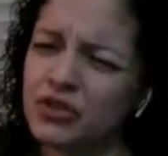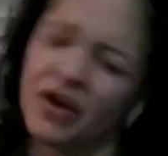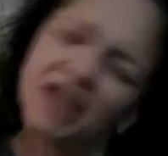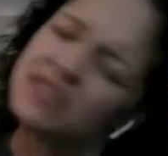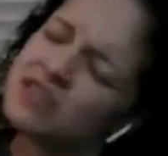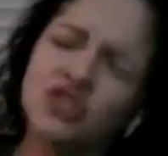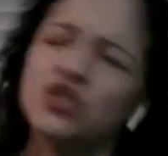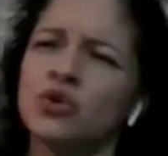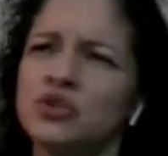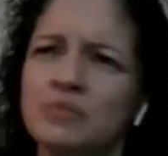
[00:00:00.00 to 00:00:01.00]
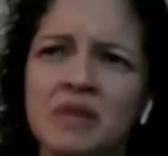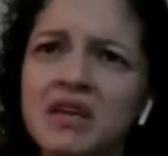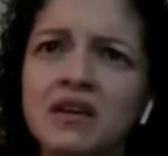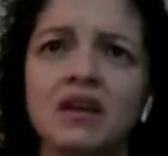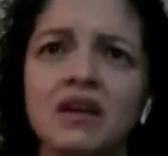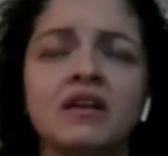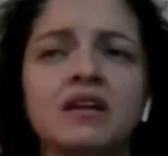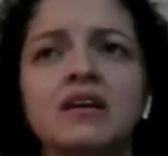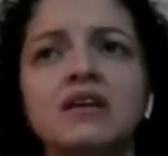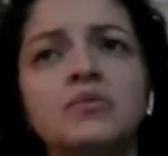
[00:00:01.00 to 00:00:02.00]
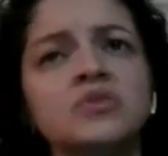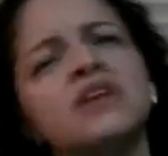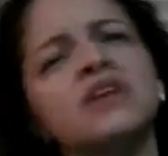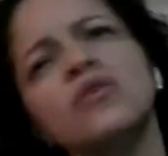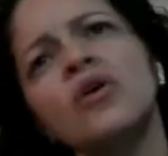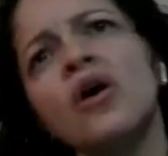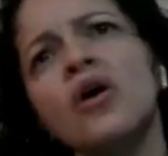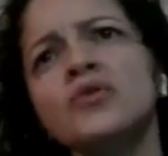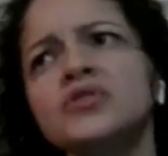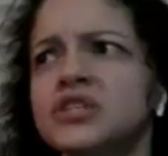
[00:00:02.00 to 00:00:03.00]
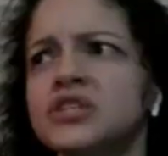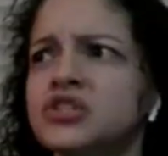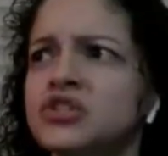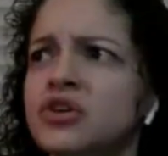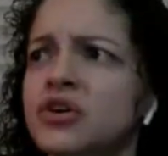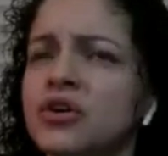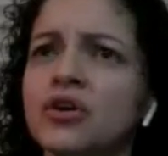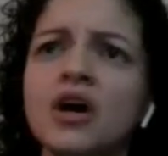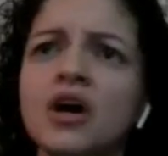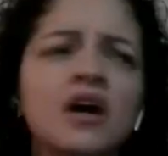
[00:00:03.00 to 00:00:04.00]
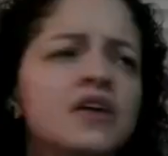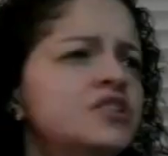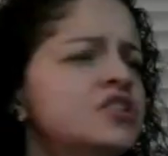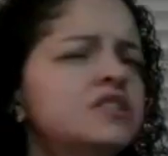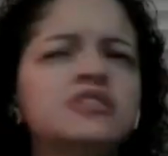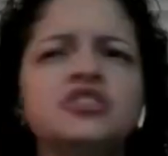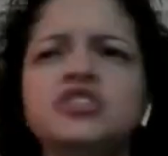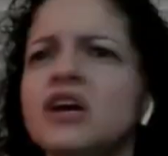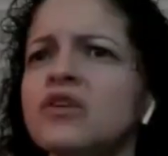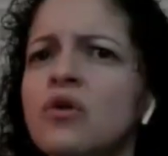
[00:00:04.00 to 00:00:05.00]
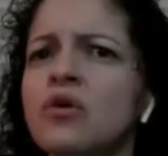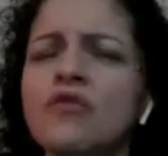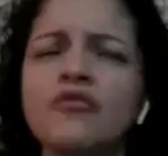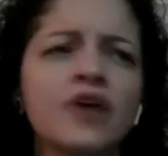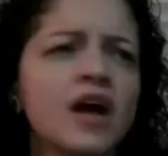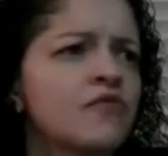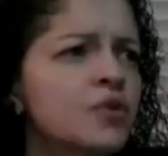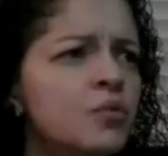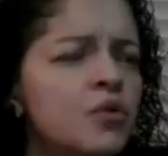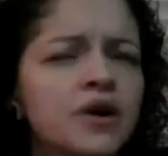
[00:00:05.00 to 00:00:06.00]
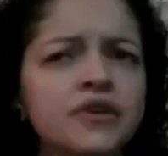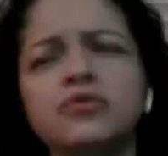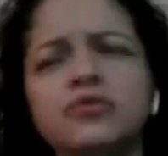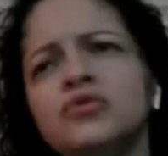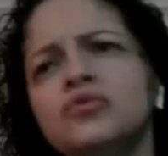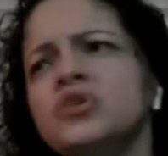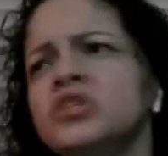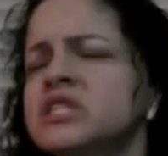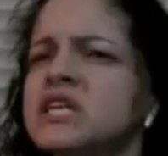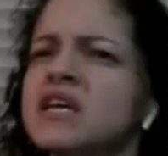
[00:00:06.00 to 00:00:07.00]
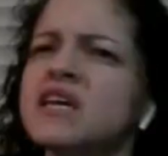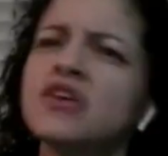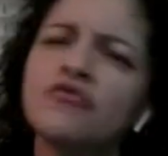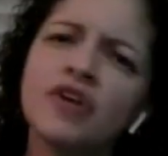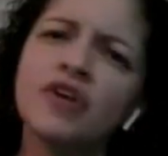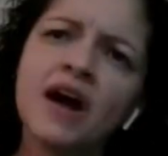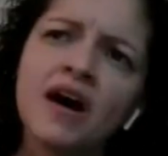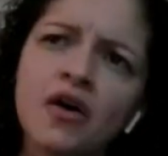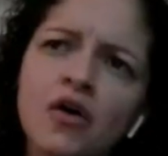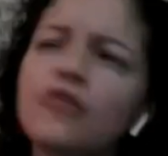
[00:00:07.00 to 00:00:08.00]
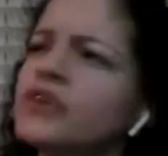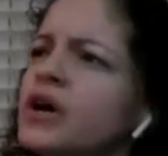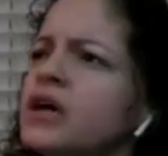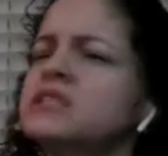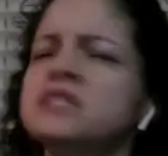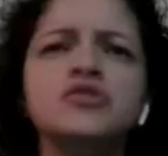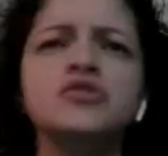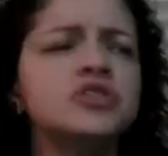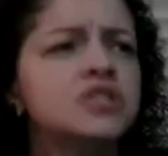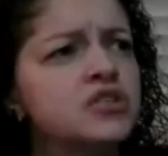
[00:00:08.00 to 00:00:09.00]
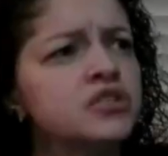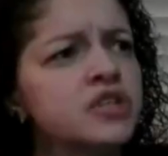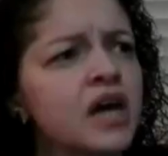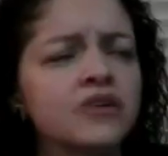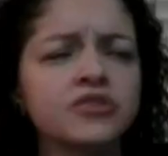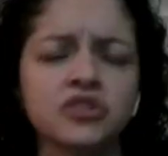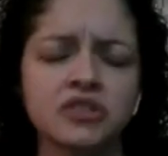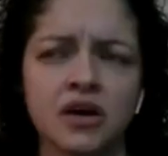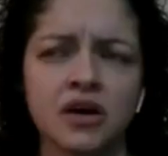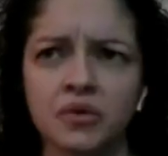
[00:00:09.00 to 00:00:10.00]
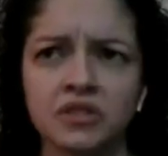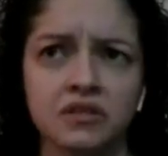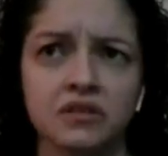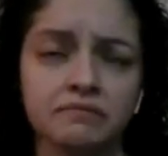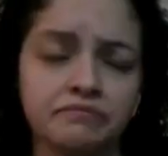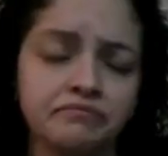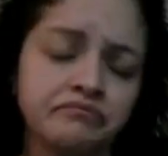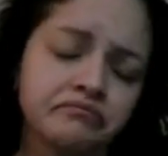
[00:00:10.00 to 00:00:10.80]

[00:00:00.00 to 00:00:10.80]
directing this towards me. And he was like, no, sister, this is a general for everyone. You need to take care of your health, continue to see your doctors, and that was it.